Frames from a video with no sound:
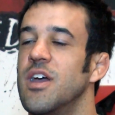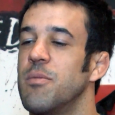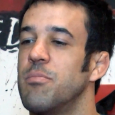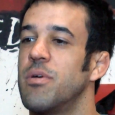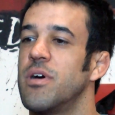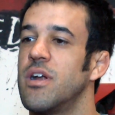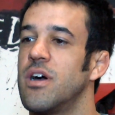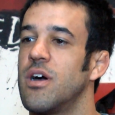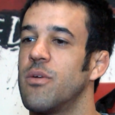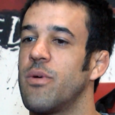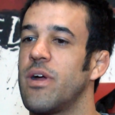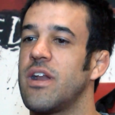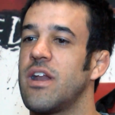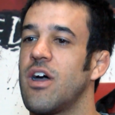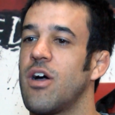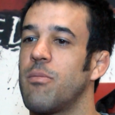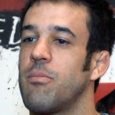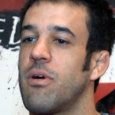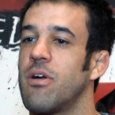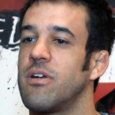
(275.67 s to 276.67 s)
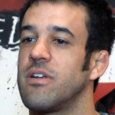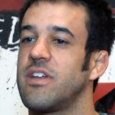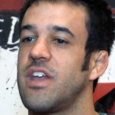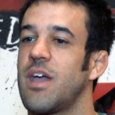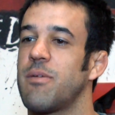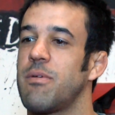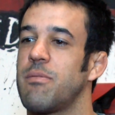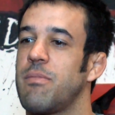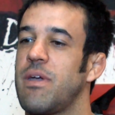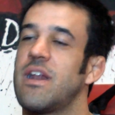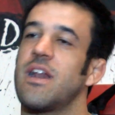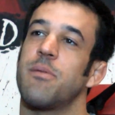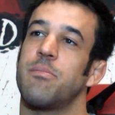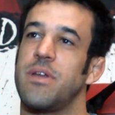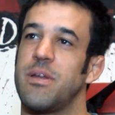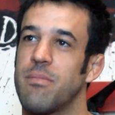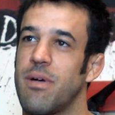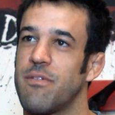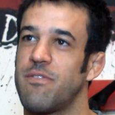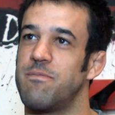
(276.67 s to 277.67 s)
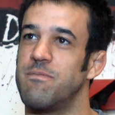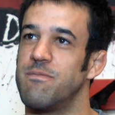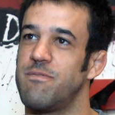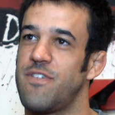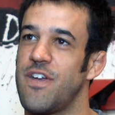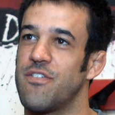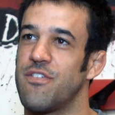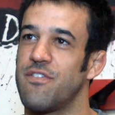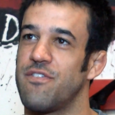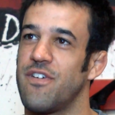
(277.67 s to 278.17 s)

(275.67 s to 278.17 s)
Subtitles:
But right now, Martin Kampmann may not be my favorite